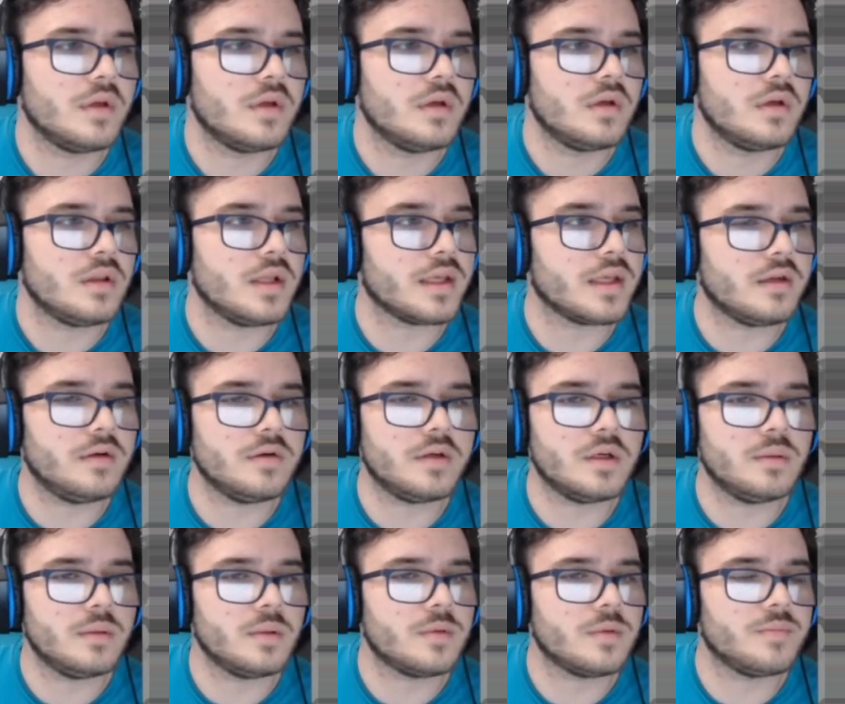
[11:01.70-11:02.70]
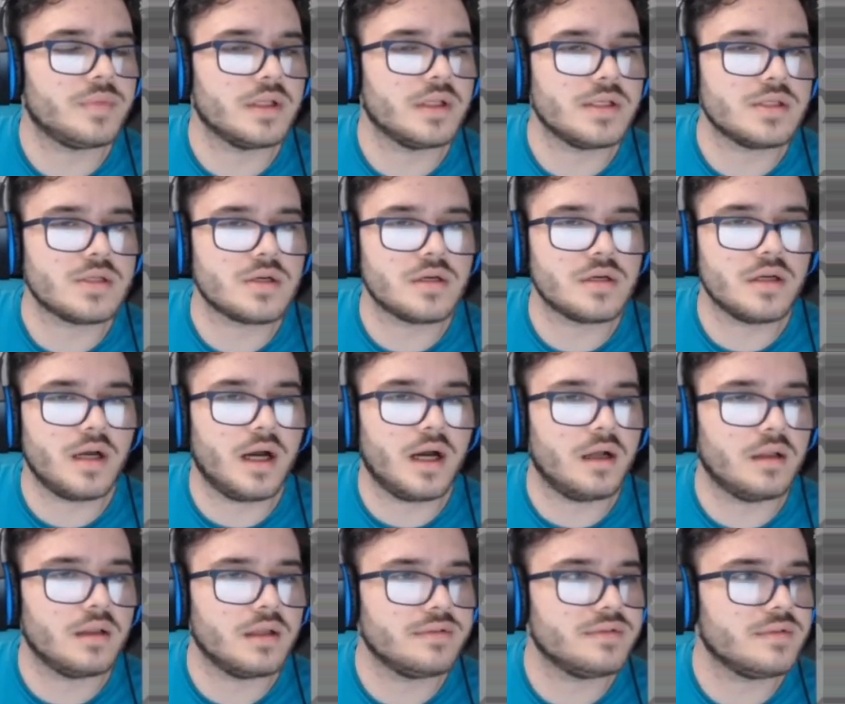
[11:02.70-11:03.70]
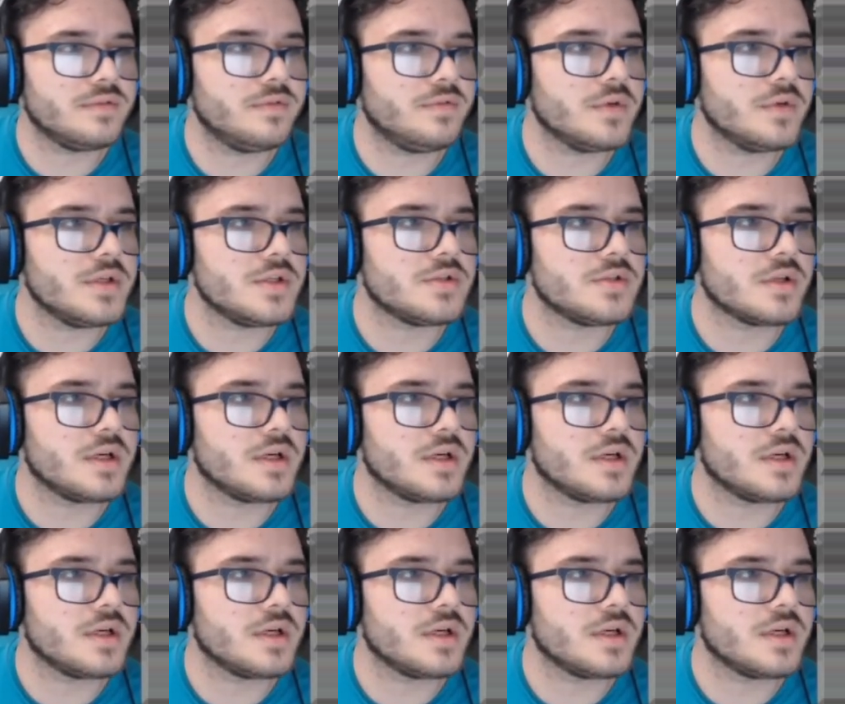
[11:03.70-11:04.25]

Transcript: like, it'll kill me with Blizzard. I'll live a freeze dry,